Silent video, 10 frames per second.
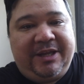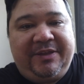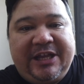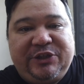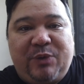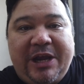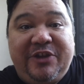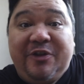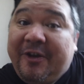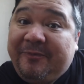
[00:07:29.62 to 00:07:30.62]
And that's why
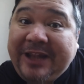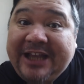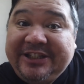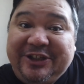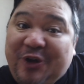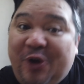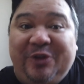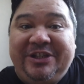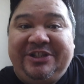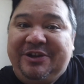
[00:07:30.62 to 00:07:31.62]
you have lasted
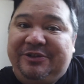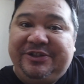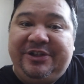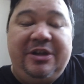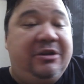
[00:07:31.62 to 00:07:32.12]
all these years.